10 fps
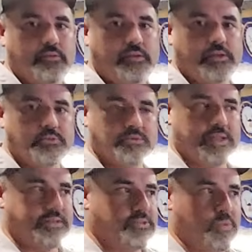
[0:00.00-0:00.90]
And this was
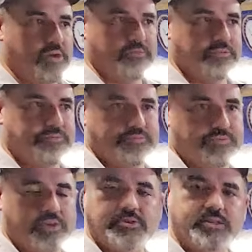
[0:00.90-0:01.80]
like 12,
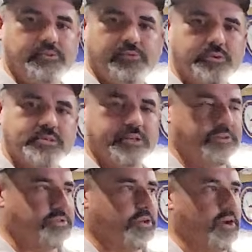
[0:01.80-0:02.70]
13, 14
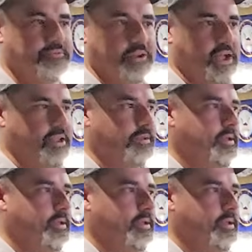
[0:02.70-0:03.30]
years ago, I forgot.